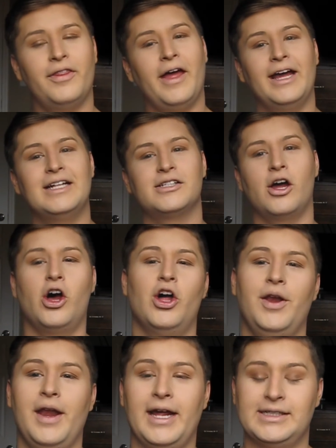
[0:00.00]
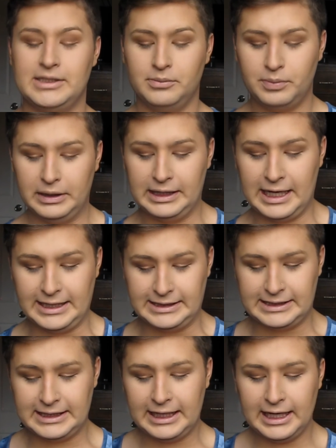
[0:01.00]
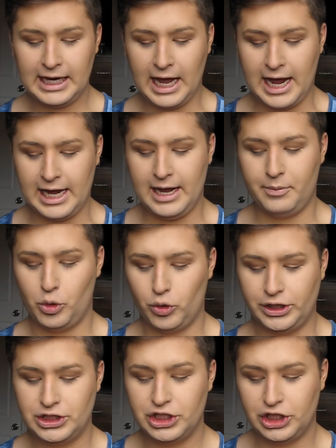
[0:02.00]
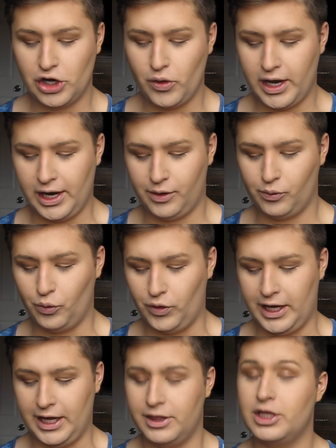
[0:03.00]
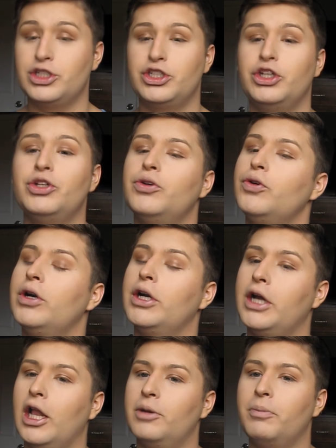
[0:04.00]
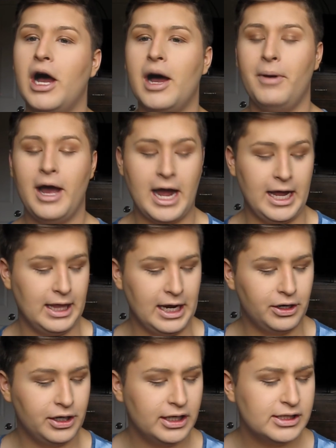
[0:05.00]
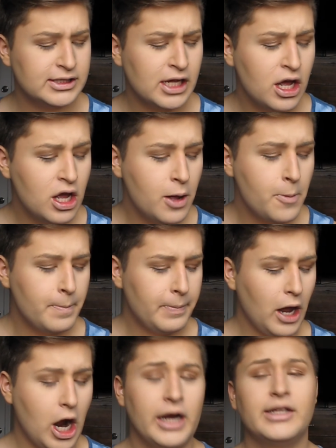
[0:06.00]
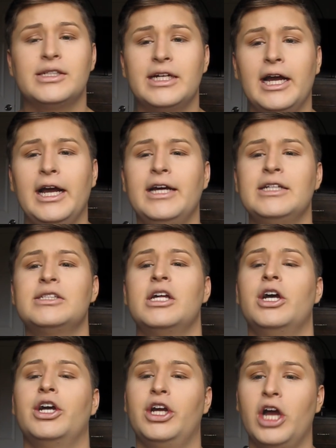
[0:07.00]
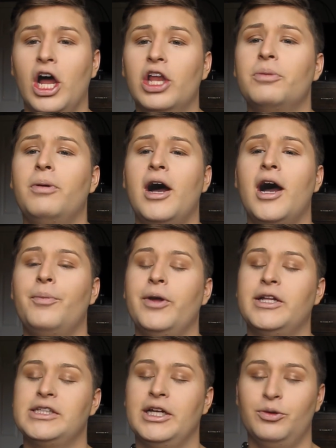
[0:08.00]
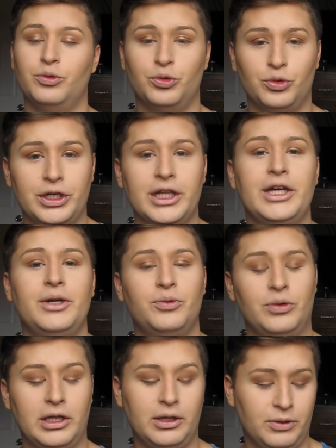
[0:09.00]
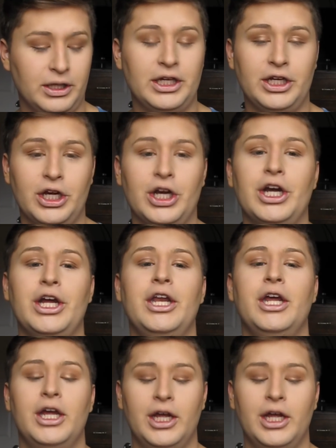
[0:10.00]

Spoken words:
that is all nice and blended, I am going to go in with two ColourPop highlighters. Honestly, guys, ColourPop is a really good